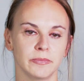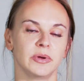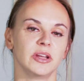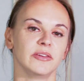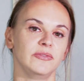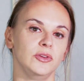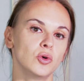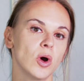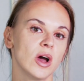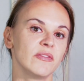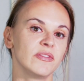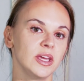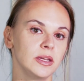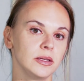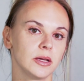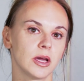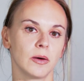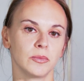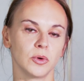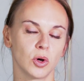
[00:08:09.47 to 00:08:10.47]
But if you have
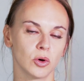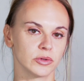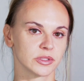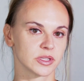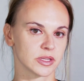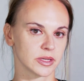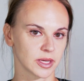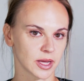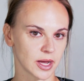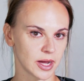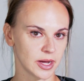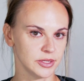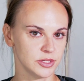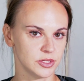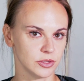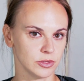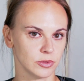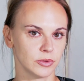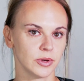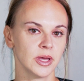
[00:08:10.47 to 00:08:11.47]
income goals like I
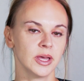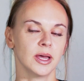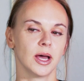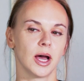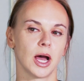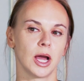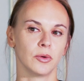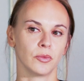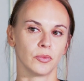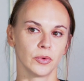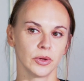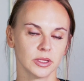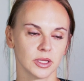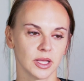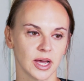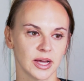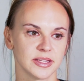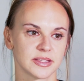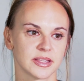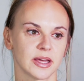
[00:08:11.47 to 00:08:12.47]
do, I
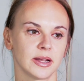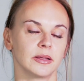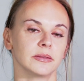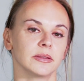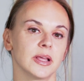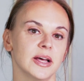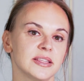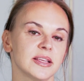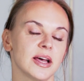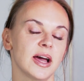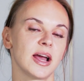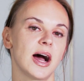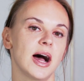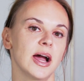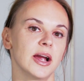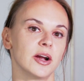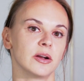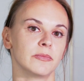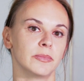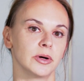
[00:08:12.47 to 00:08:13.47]
realized that unless I
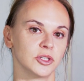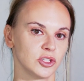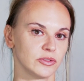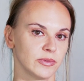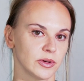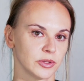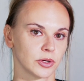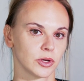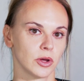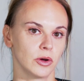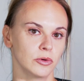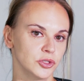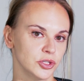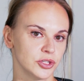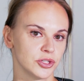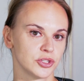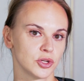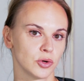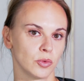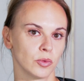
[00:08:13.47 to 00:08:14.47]
hired a bunch of other
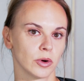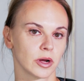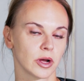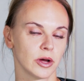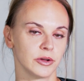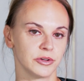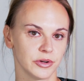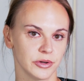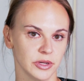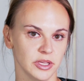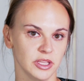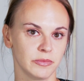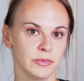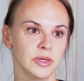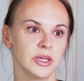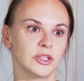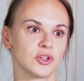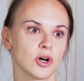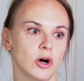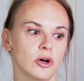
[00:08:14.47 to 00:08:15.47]
coaches to work underneath
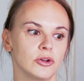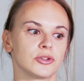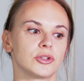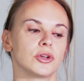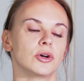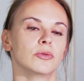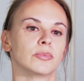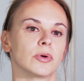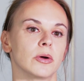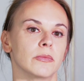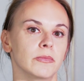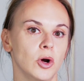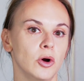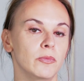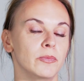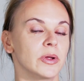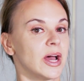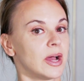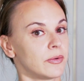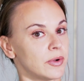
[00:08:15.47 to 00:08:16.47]
me and to also
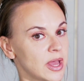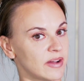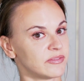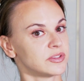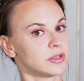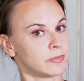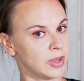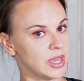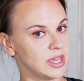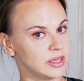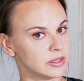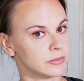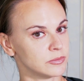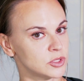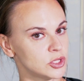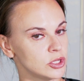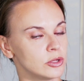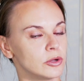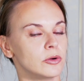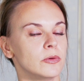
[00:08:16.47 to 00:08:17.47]
promote, but I would have to pay them
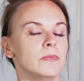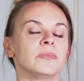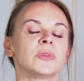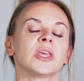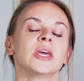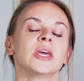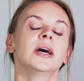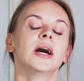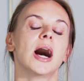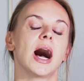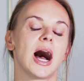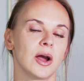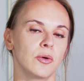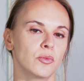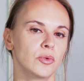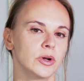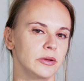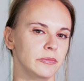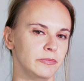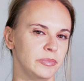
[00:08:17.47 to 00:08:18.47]
too, I
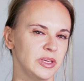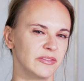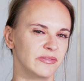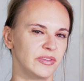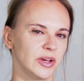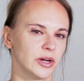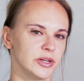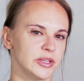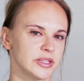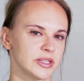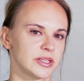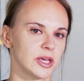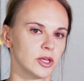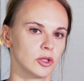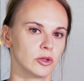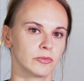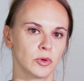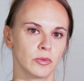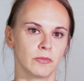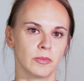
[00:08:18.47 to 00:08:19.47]
wouldn't be a very
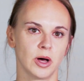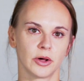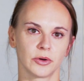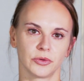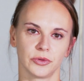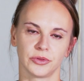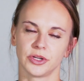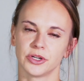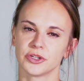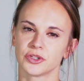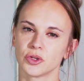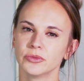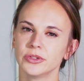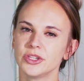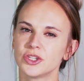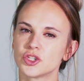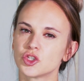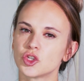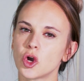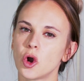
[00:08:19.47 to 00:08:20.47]
scalable model. There's
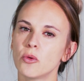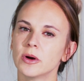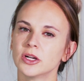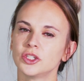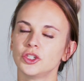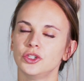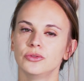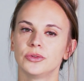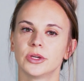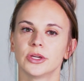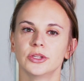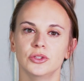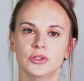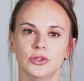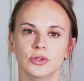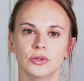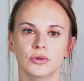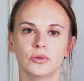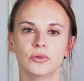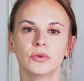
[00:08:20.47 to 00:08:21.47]
only so much you can
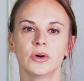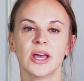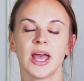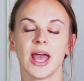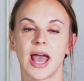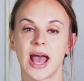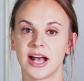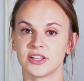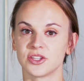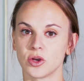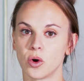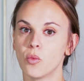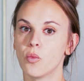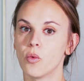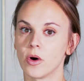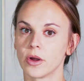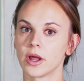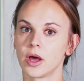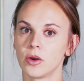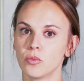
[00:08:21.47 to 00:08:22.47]
do as a
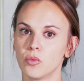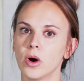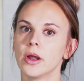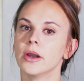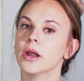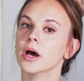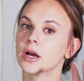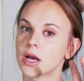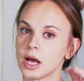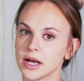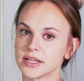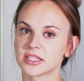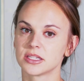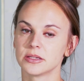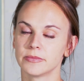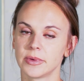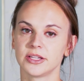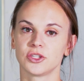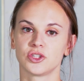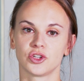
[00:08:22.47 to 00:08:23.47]
one-on-one
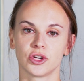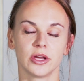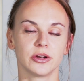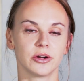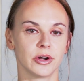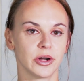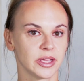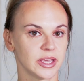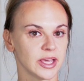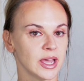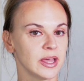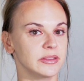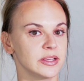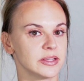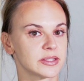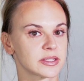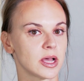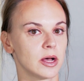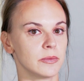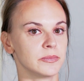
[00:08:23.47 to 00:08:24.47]
customized trainer. And again,
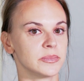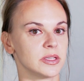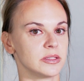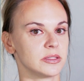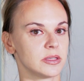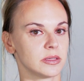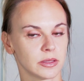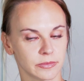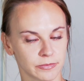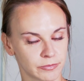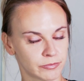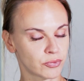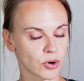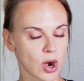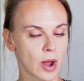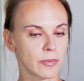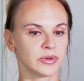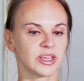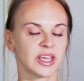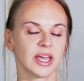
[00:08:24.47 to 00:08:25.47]
this comes into the
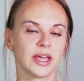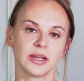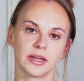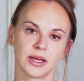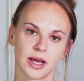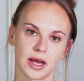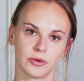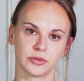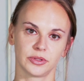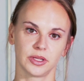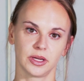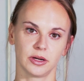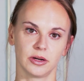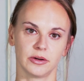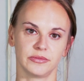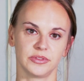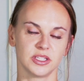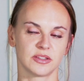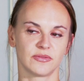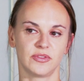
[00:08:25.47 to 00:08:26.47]
propaganda out there
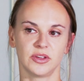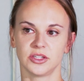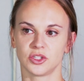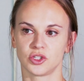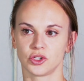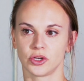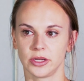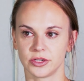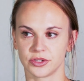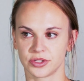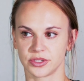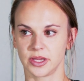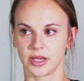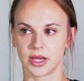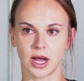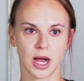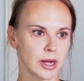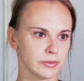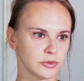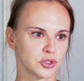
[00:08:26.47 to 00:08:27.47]
of these fitness trainers
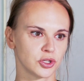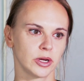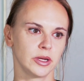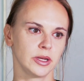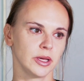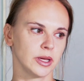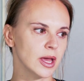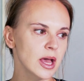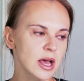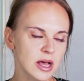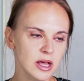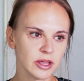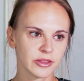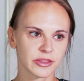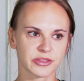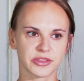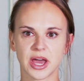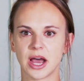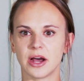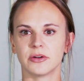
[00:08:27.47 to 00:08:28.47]
saying, I'm training
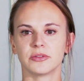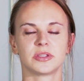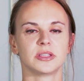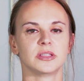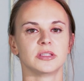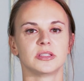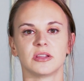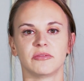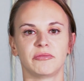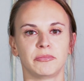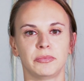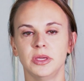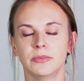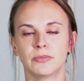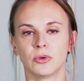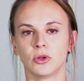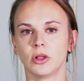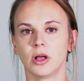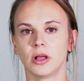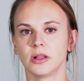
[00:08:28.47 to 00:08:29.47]
thousands of
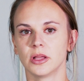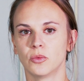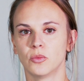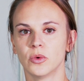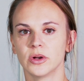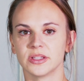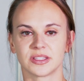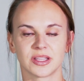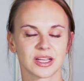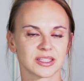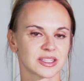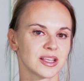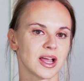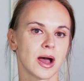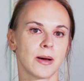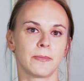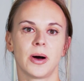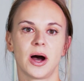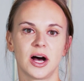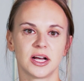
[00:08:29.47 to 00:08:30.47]
people all at once. That's
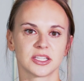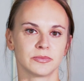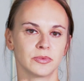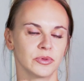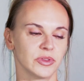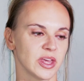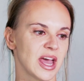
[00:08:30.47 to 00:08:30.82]
not possible.